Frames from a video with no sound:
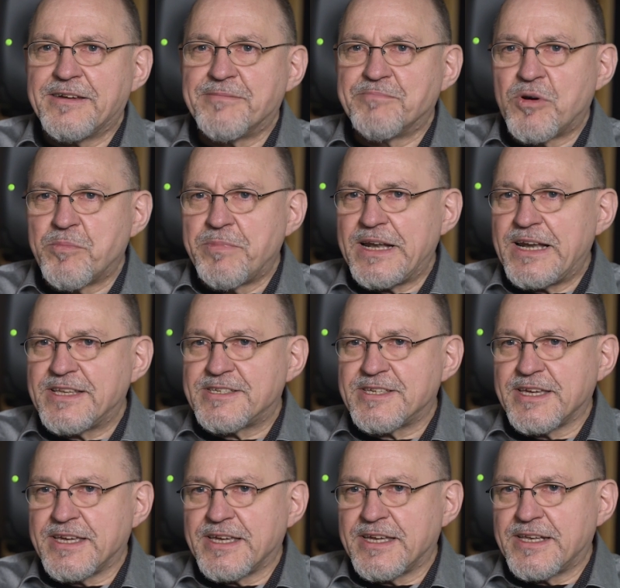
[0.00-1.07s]

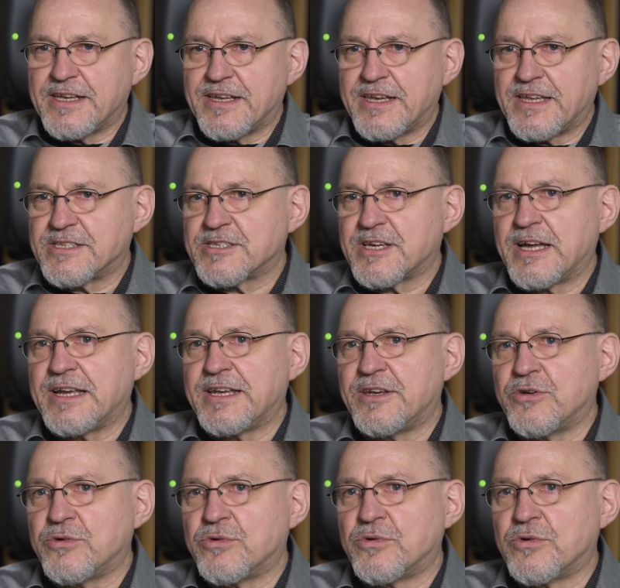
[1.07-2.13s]
mobility in an entirely
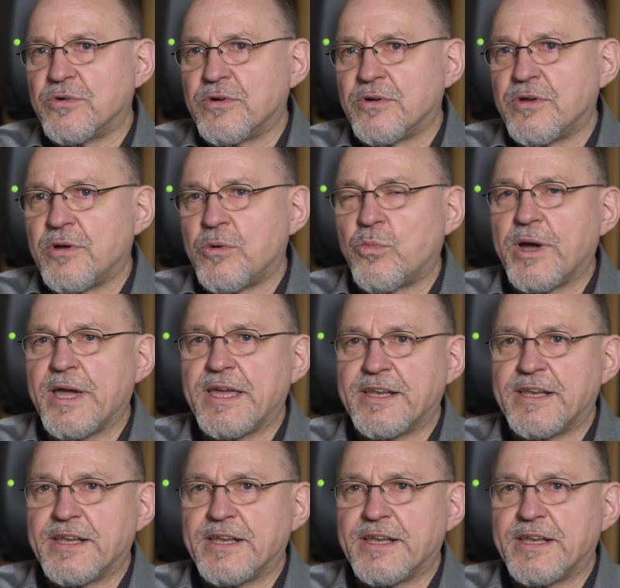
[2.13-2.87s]
new way